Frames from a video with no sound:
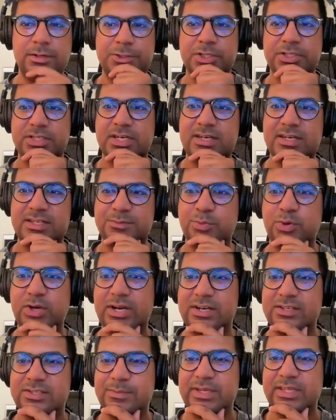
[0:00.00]
Justin has
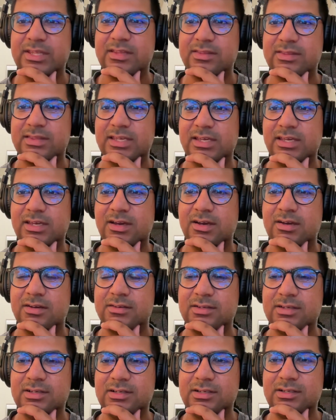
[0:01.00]
pointed out to me that the
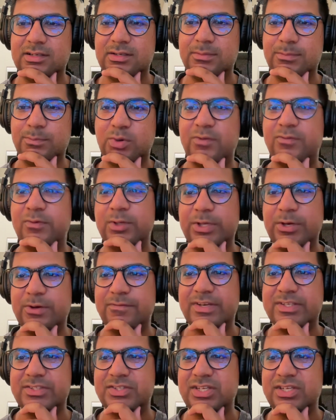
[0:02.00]
portfolio
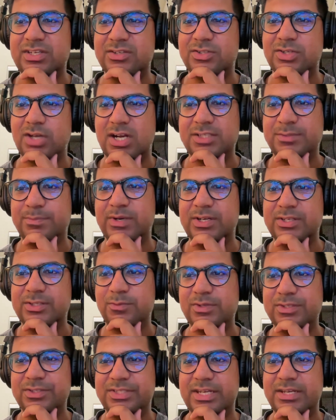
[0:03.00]
invests in stocks,
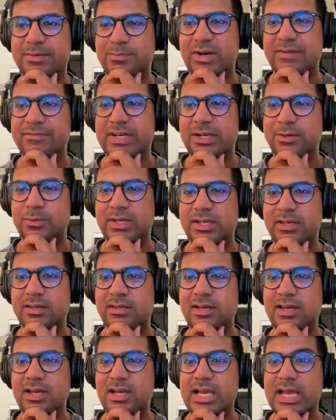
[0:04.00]
bonds, real estate, private
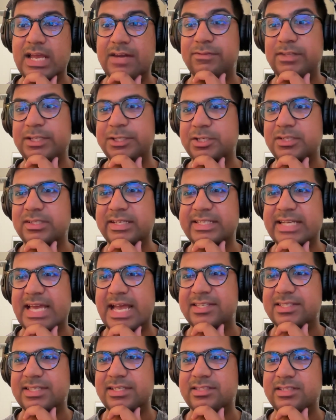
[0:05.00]
equity, inflation-linked
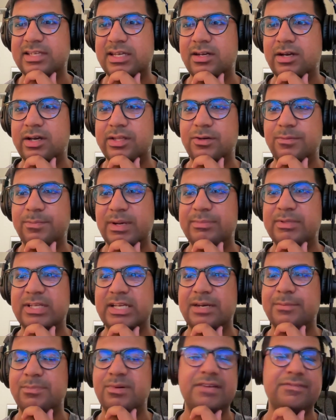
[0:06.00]
assets, and other
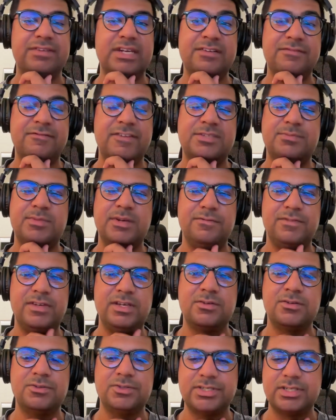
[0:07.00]
public and private investment
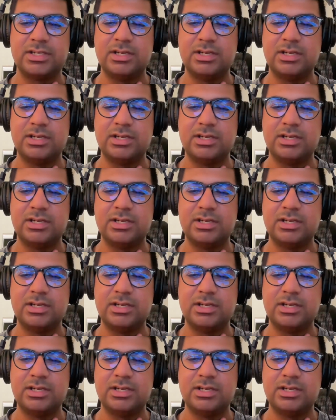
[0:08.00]
vehicles.